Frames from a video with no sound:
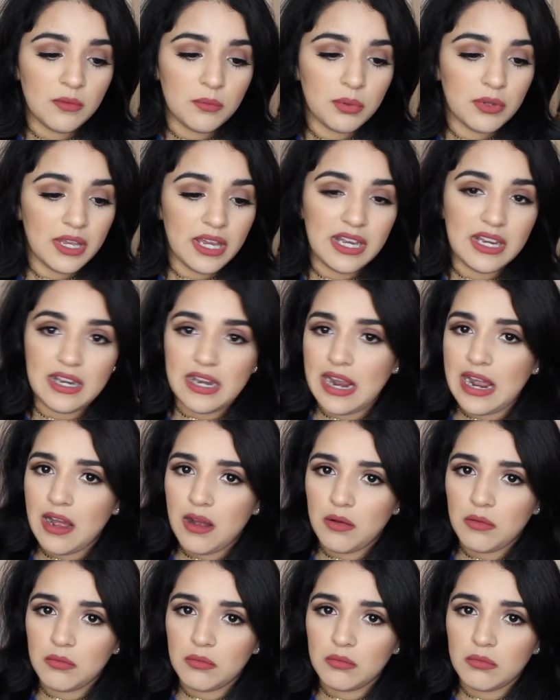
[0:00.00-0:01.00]
plan it
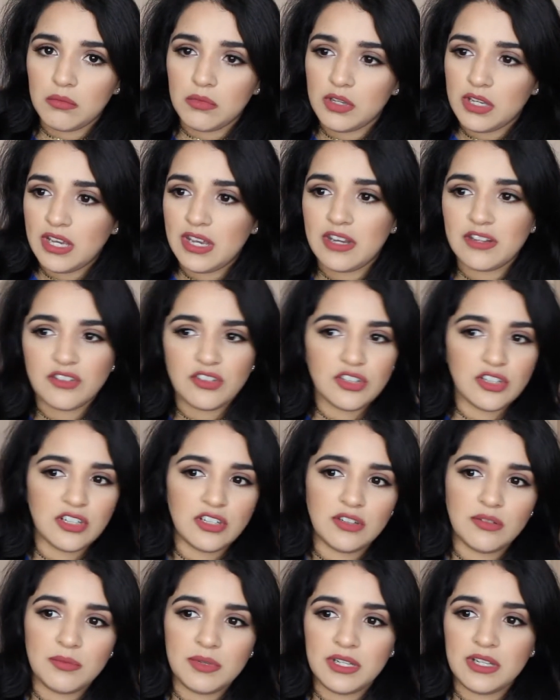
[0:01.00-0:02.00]
out. You can't
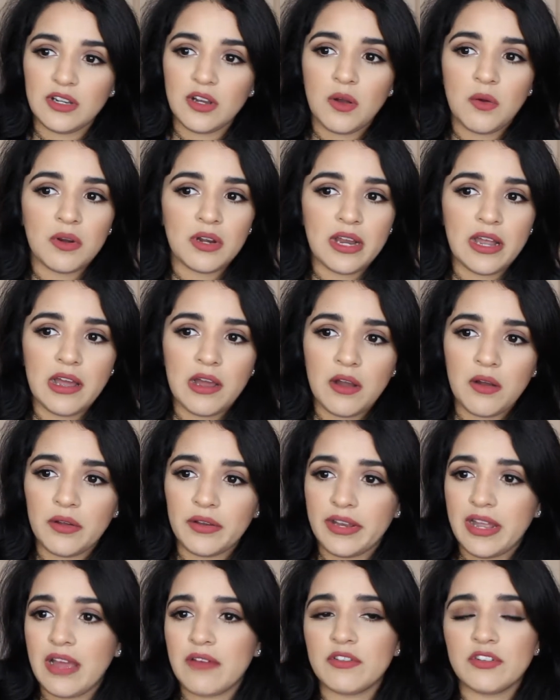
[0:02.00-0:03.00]
just be going out
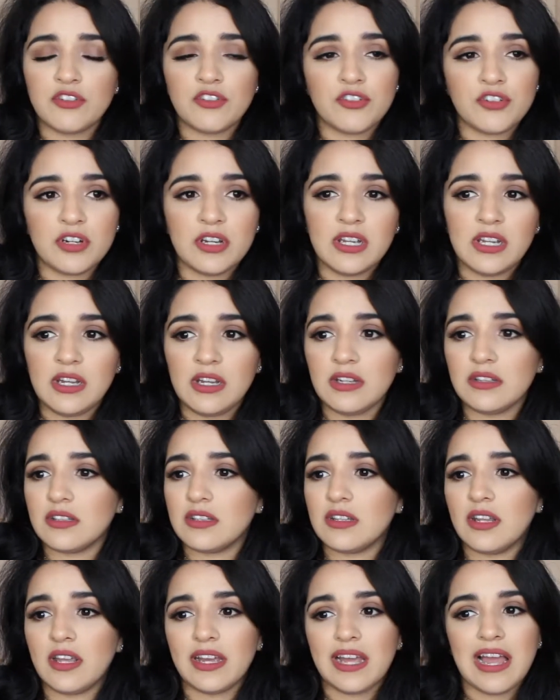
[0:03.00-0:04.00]
and having drinks
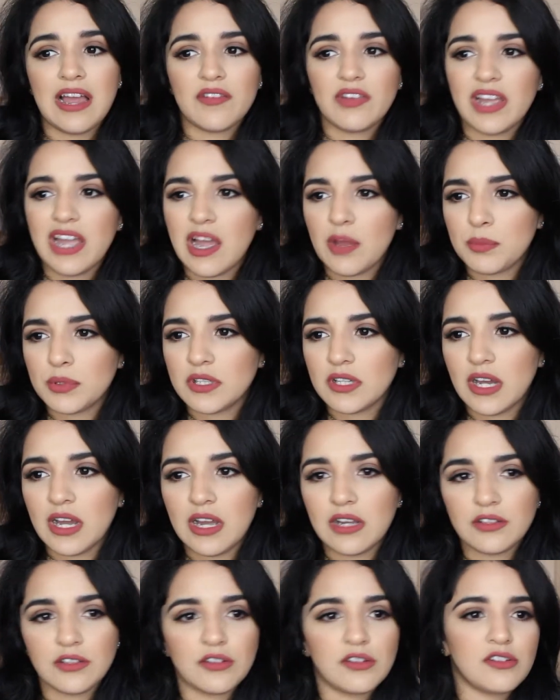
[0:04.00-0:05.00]
and like having
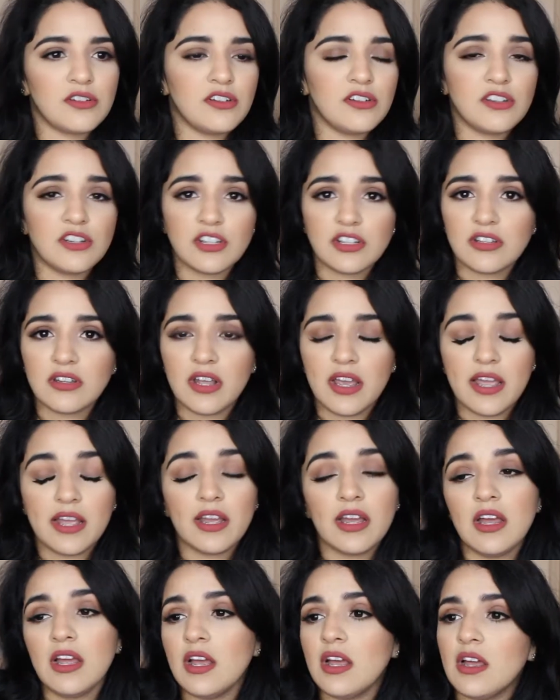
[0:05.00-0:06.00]
appetizers and just like
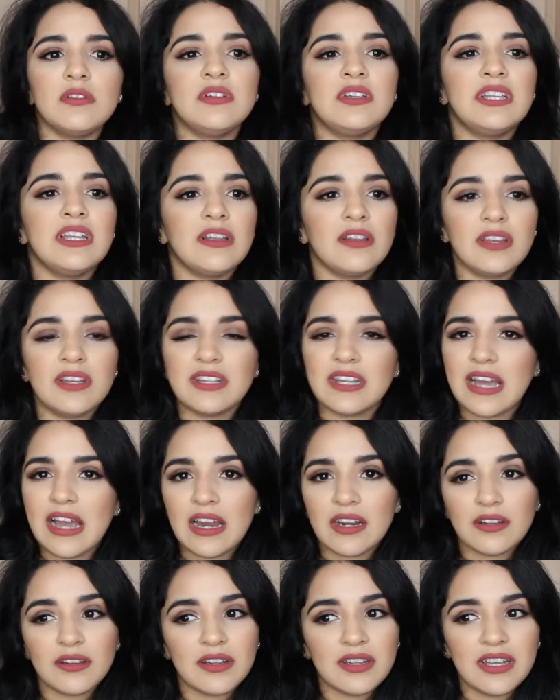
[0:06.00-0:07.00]

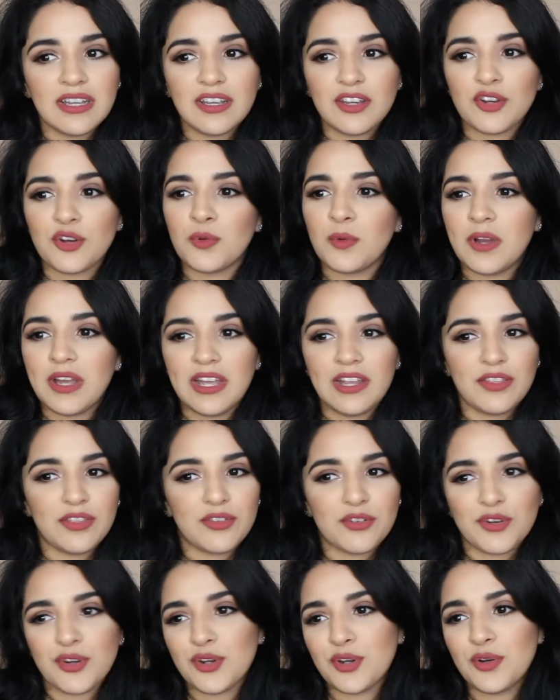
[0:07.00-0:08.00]
dilly-daddling your way
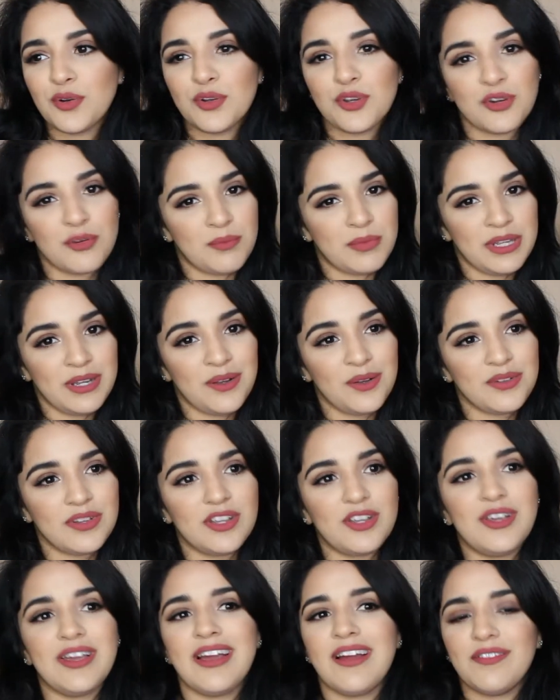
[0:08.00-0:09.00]
through your meals.
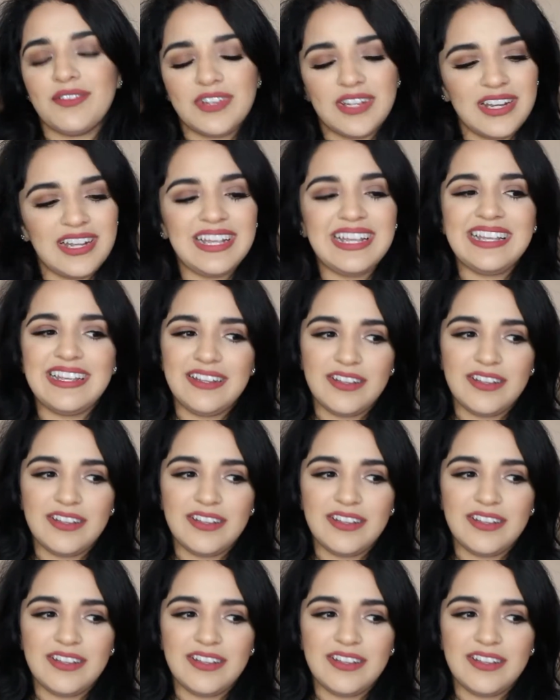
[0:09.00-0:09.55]
Like, you gotta